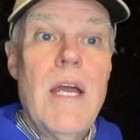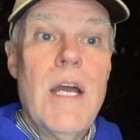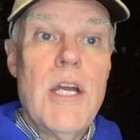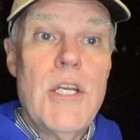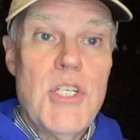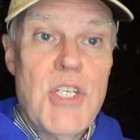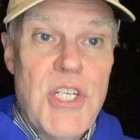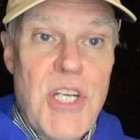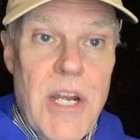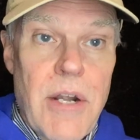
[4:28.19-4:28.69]

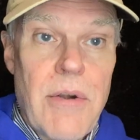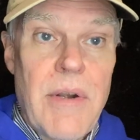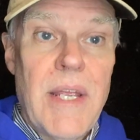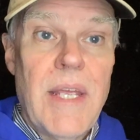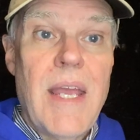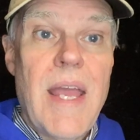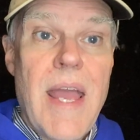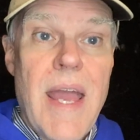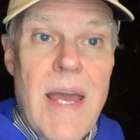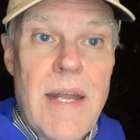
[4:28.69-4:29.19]
a
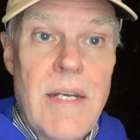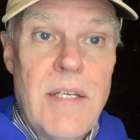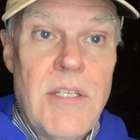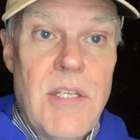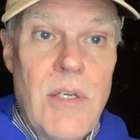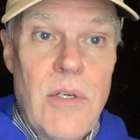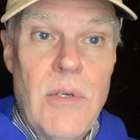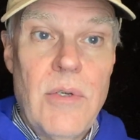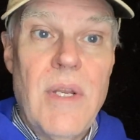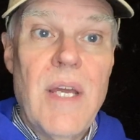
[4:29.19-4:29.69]
sharing
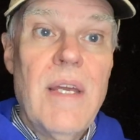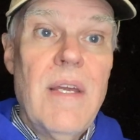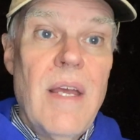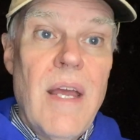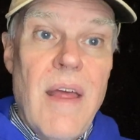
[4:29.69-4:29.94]
attitude.